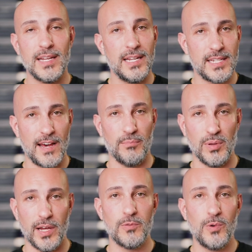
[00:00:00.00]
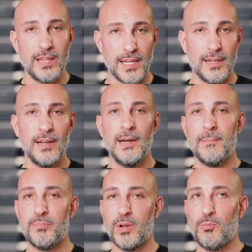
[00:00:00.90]
need to have blood with it,
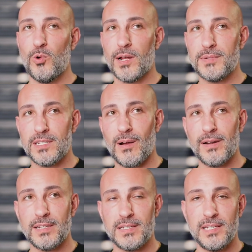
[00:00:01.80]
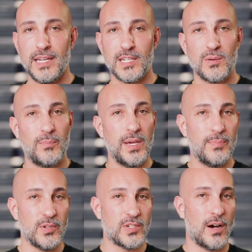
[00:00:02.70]
but what I'm starting to see is
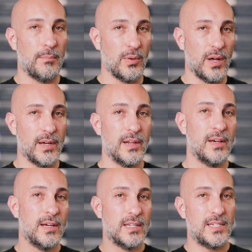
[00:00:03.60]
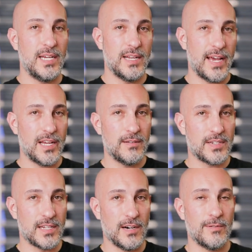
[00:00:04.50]
people saw blood T negative
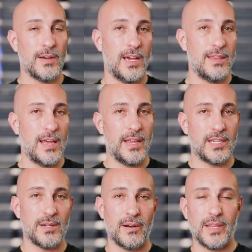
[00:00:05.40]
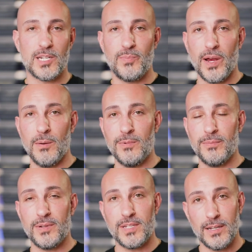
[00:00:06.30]
stuff, and then they started
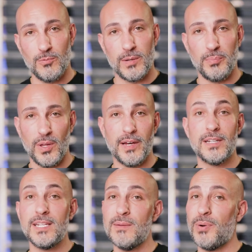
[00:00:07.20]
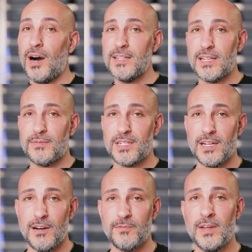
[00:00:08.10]
experimenting with blood T positive
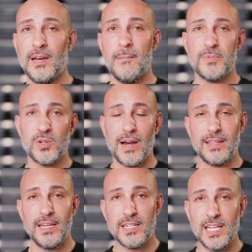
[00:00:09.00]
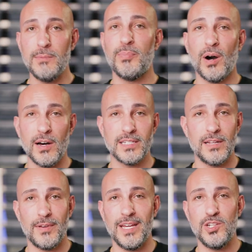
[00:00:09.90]
stuff. So I think T
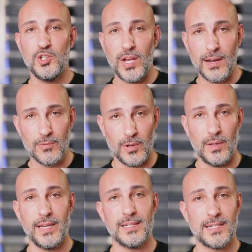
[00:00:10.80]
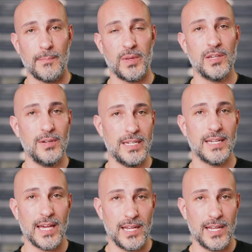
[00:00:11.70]
positive in general is something you need to get